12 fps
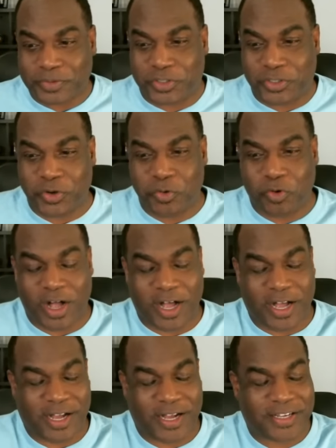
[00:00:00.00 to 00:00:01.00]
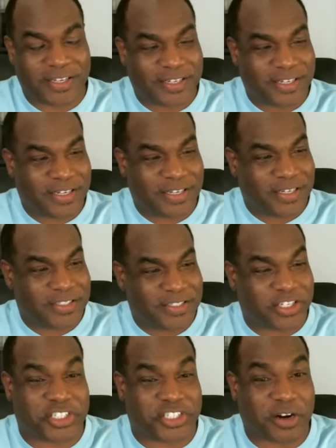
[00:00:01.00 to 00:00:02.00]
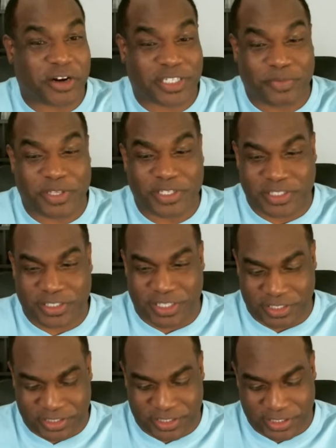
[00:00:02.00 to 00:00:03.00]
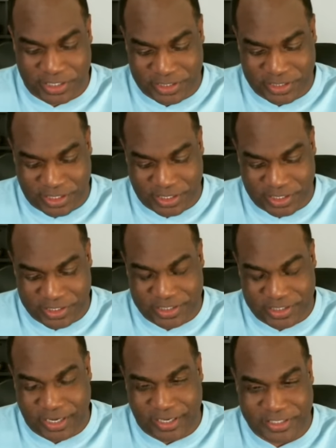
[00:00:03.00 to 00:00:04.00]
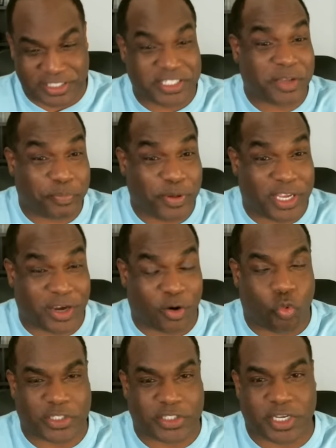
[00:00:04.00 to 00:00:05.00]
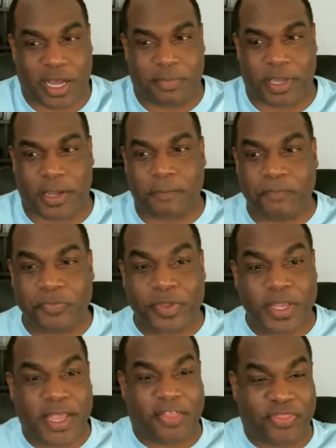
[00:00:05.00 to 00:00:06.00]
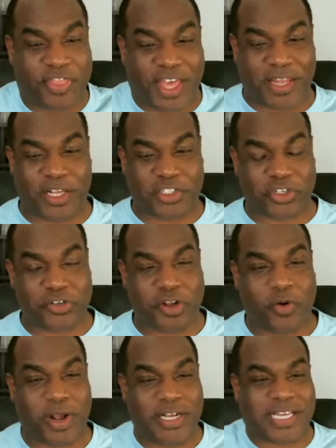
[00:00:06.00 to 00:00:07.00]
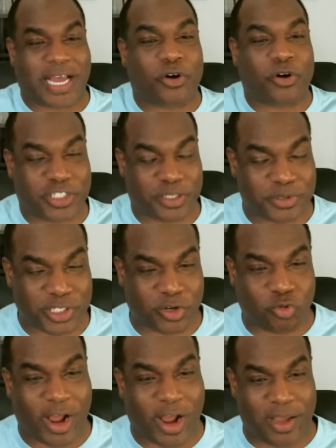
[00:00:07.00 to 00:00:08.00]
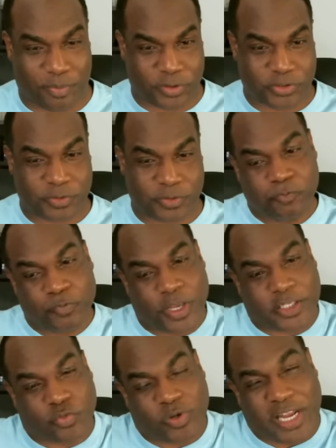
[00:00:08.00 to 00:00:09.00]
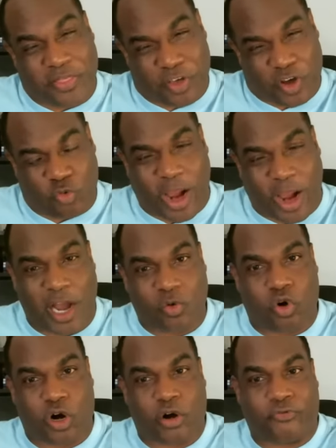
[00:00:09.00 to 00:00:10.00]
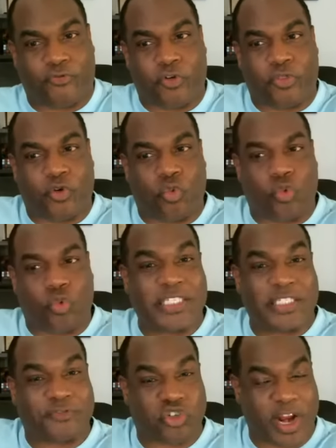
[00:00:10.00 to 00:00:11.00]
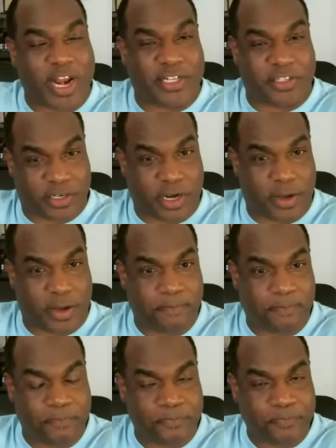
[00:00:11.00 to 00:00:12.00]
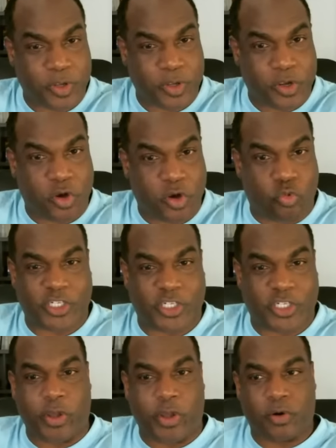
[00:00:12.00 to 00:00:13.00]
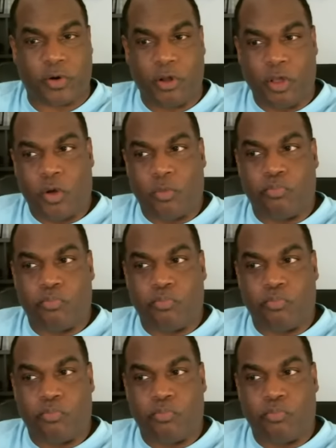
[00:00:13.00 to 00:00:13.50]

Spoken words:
to share some of these a sneak peek of what's coming, and then let you know as our subscribers, as we lay the groundwork for the weeks of training to come, which we're